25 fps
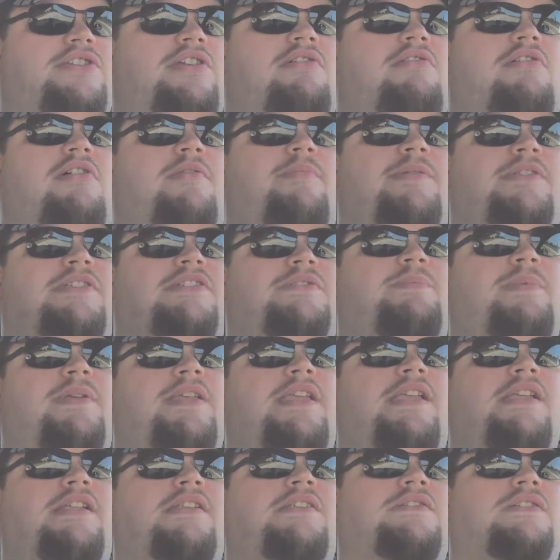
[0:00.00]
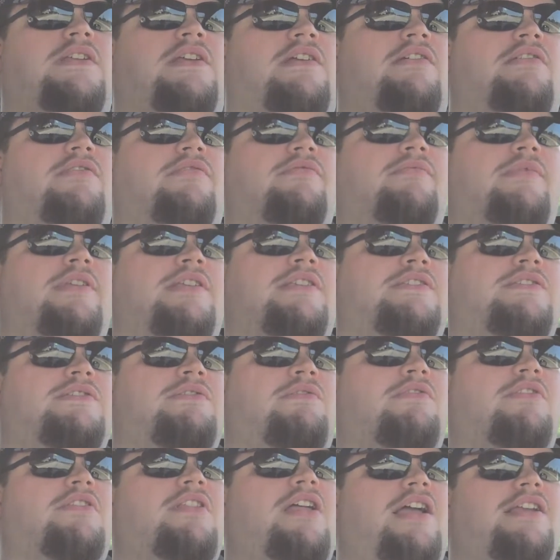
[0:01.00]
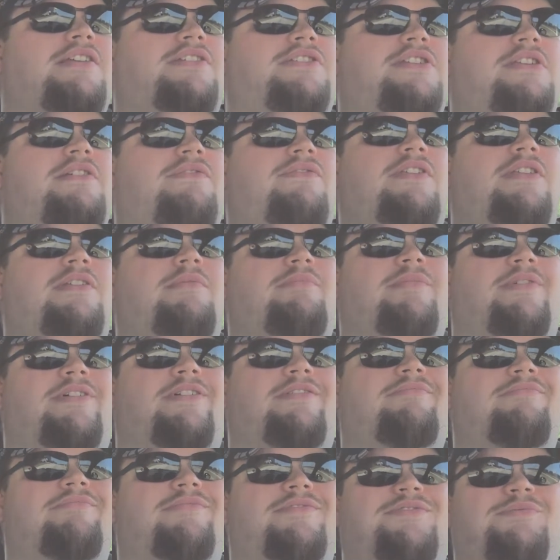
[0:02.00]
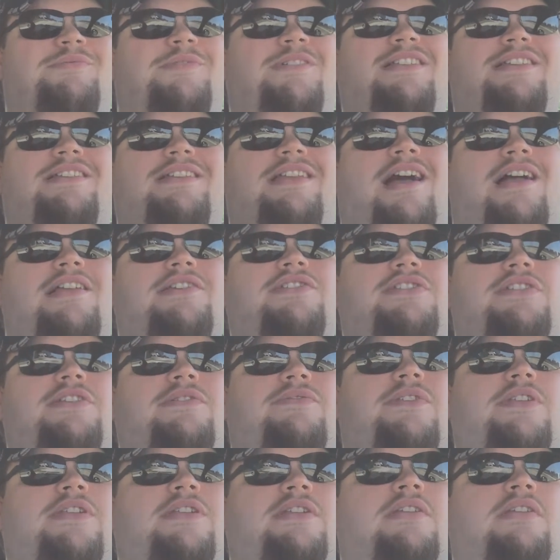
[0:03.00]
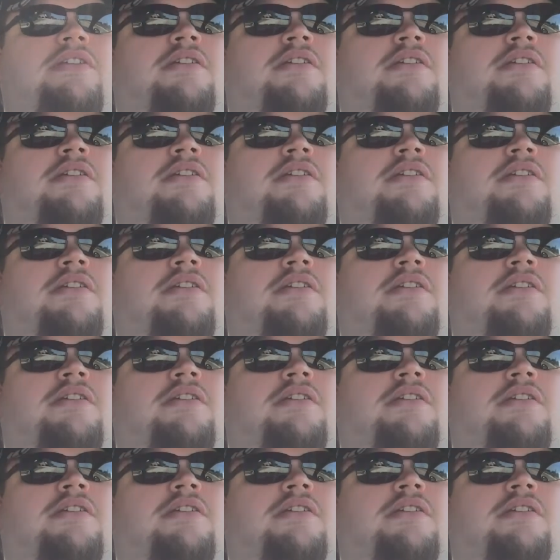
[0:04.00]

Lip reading: go up in speed. So it's sort of like shifting, but it's really not shifting.